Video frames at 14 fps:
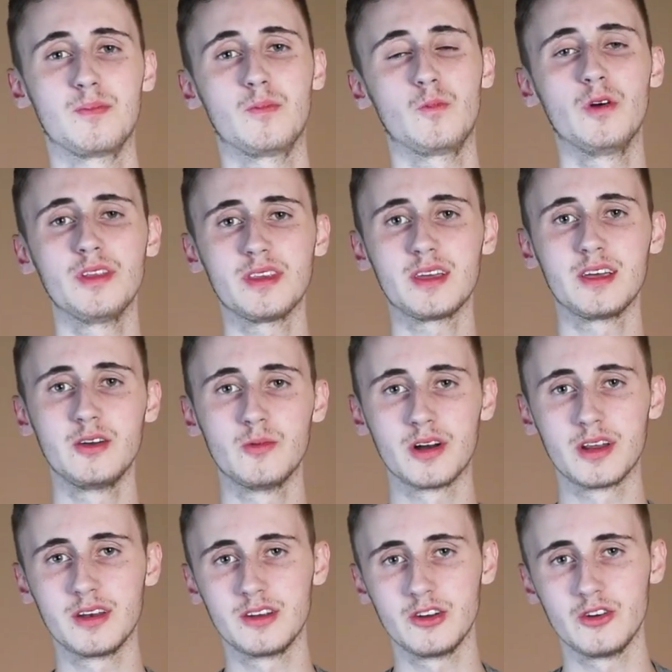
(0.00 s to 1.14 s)
one thing you want
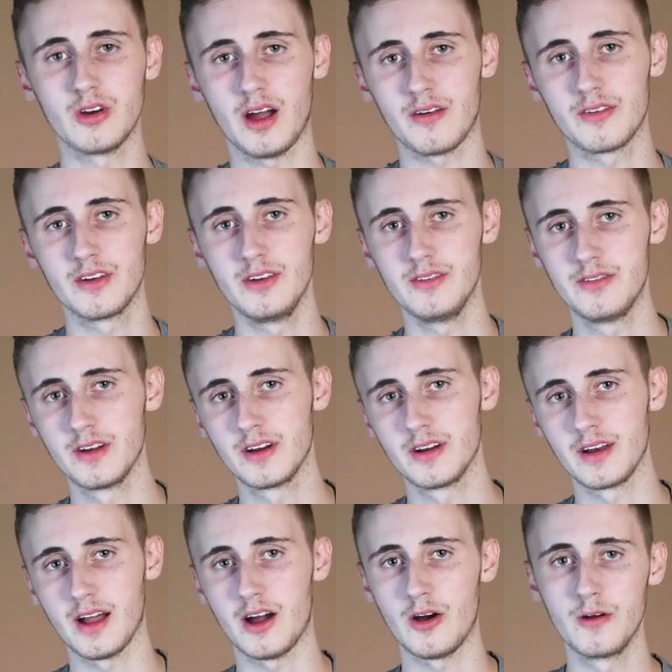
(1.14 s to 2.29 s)
to do after you figured
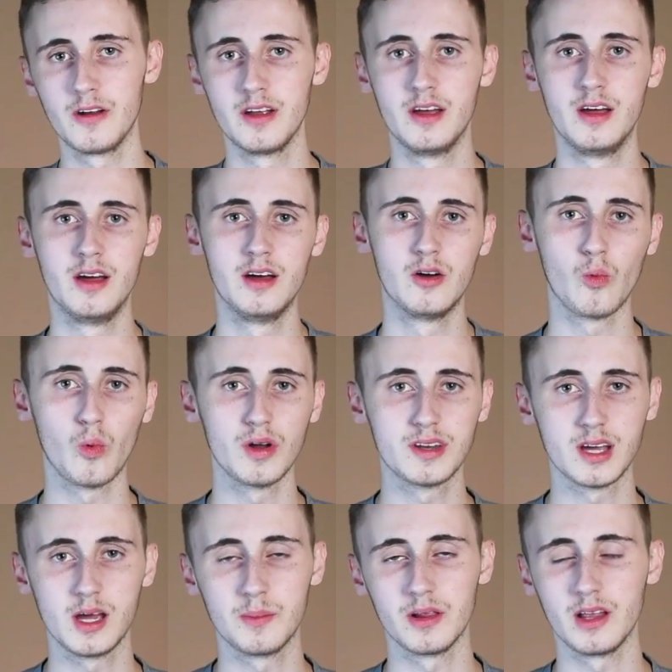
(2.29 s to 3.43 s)
out what
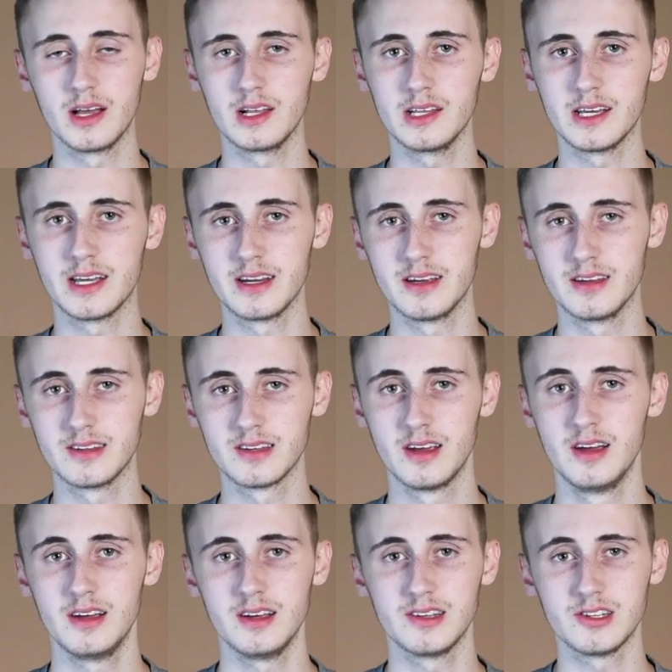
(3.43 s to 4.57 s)
type of light leak it is
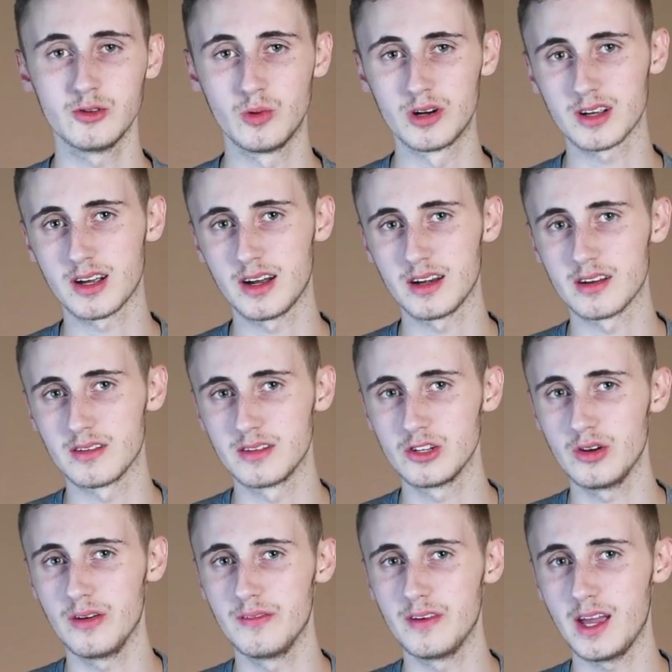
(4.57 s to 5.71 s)
you want to kind of
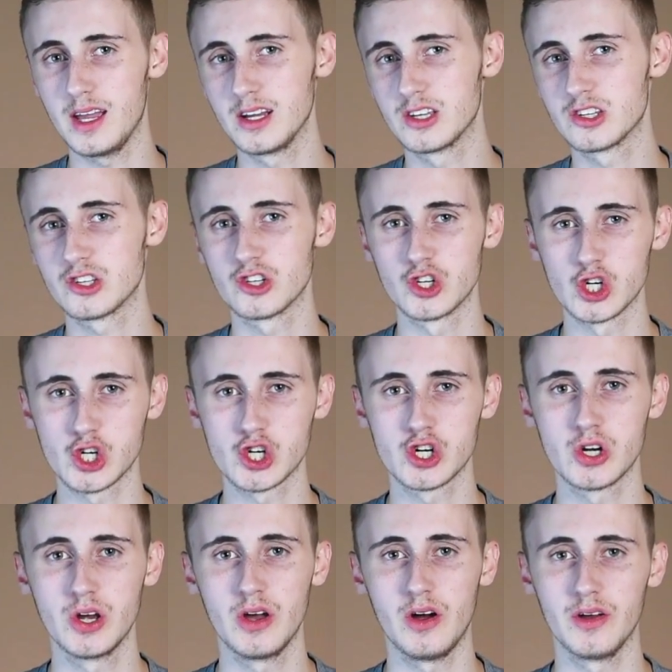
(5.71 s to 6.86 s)
do a vague
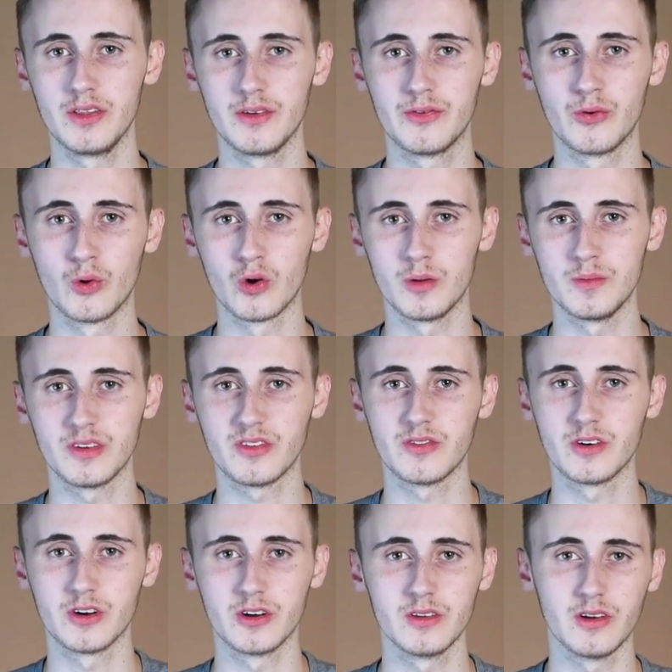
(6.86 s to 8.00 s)
search on the forums
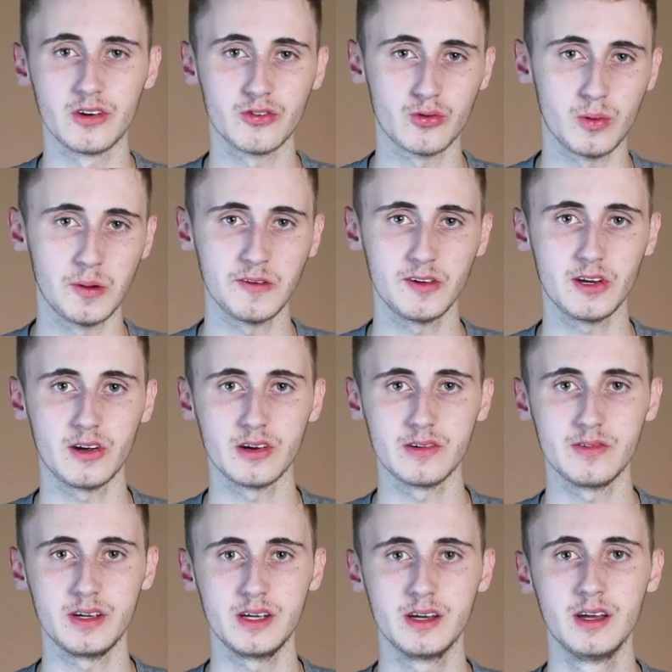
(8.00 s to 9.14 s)
for large format
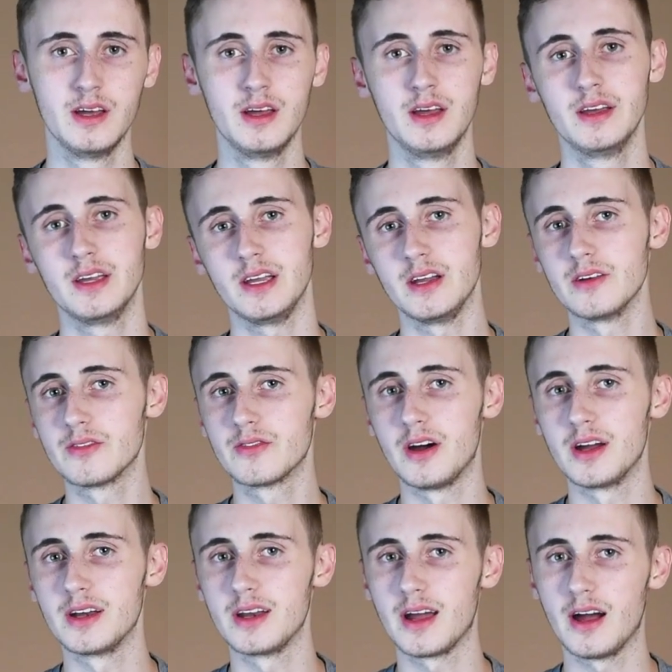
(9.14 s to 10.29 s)
photography and
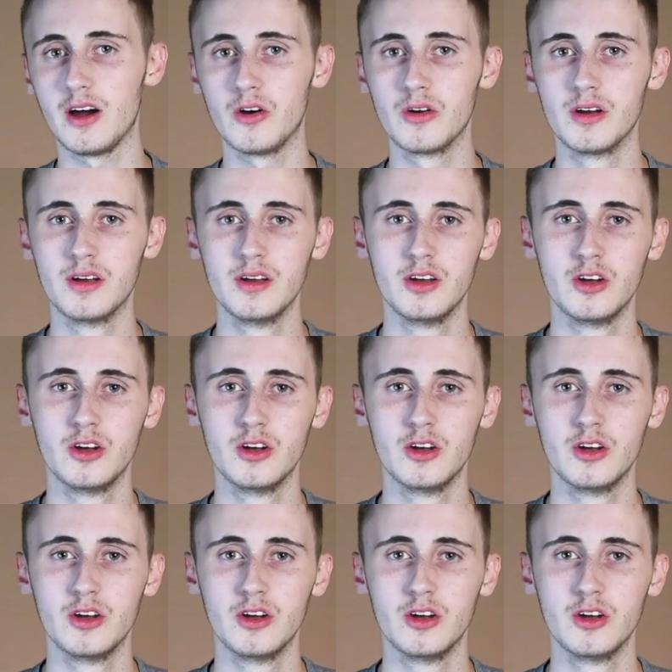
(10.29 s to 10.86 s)
find out